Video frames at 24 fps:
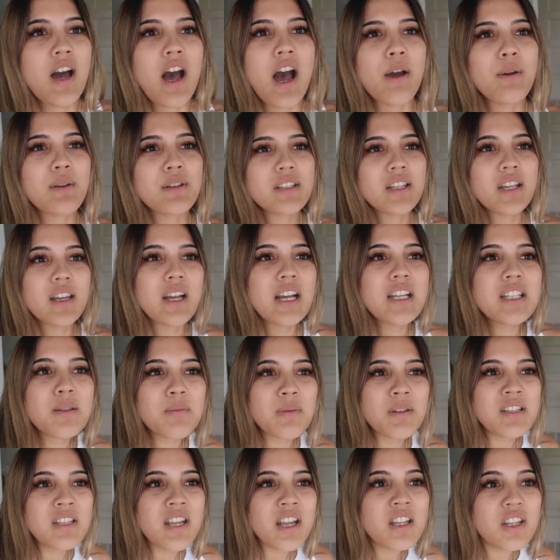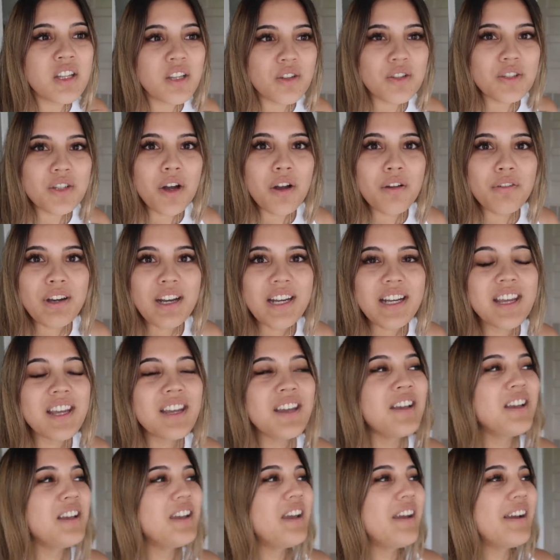I was like, has it been 10 years
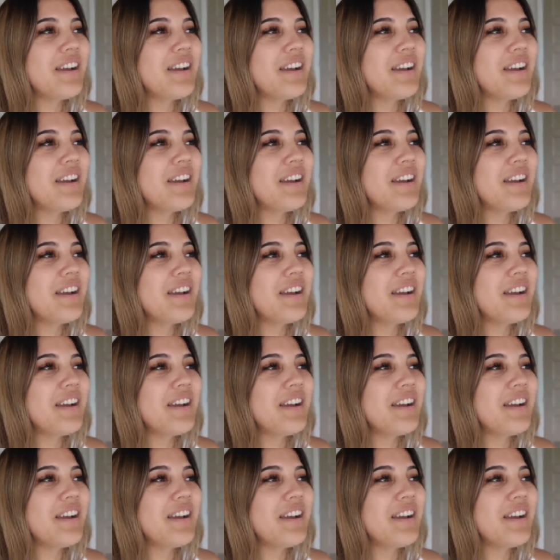already?